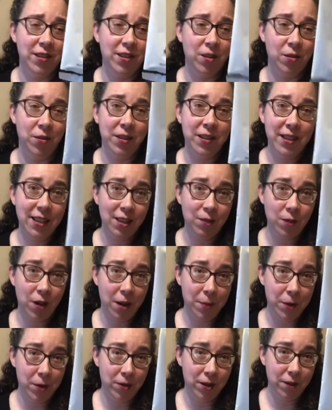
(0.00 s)
So this is what I'm
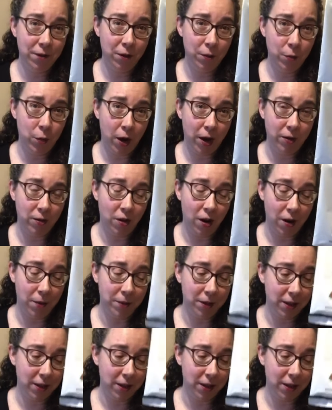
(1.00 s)
using for breadcrumbs,